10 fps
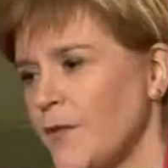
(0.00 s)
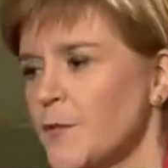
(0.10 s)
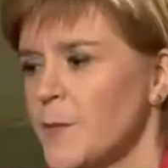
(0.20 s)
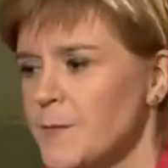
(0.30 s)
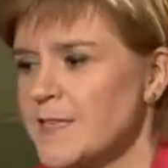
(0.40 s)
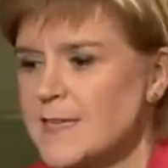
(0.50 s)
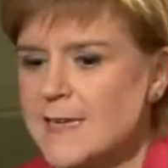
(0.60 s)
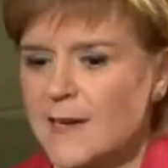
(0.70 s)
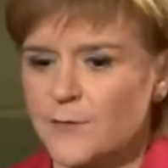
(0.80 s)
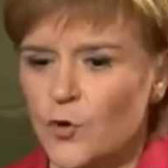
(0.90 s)
I think the BBC
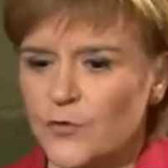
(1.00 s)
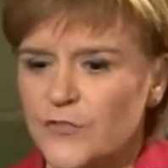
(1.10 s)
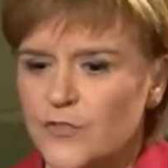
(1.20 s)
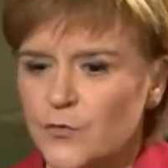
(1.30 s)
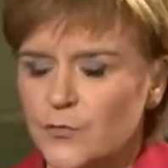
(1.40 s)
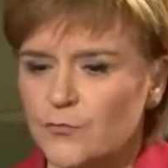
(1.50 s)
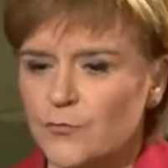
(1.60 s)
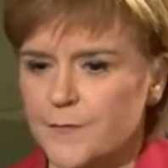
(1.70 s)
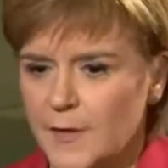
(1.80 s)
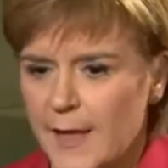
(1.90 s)
have got to
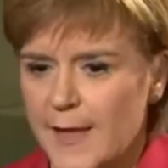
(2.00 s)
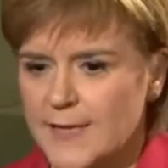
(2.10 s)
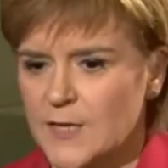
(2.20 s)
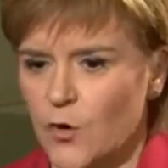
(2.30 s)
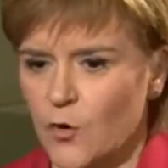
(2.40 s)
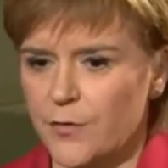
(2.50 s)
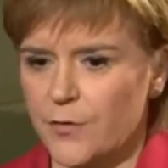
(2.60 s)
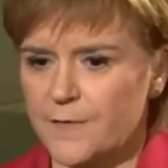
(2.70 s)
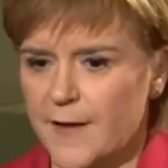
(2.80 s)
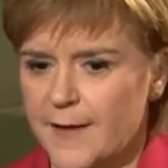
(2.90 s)
reflect on
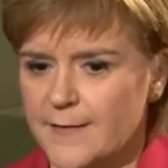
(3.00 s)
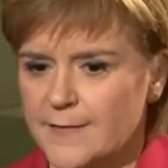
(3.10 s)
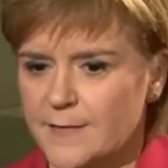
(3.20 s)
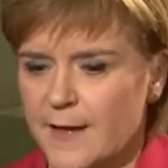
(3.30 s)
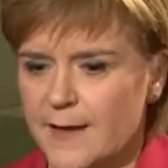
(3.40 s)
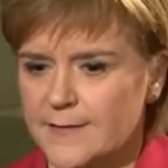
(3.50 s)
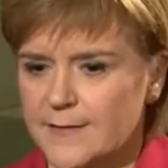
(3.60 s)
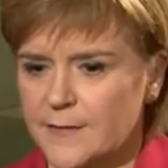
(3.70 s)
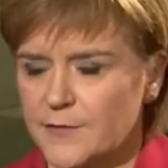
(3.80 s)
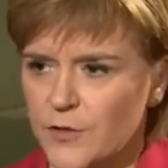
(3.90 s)
the fact
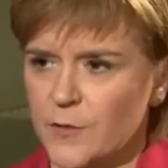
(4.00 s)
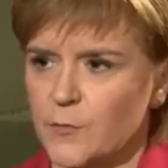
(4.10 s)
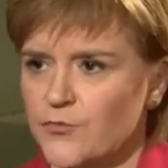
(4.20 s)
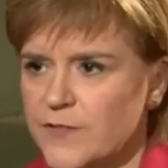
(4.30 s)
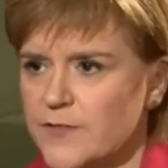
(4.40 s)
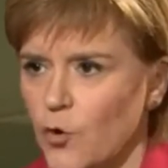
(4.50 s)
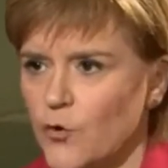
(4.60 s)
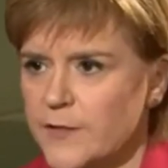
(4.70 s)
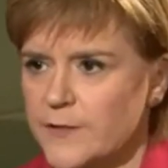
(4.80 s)
that if you look at the most recent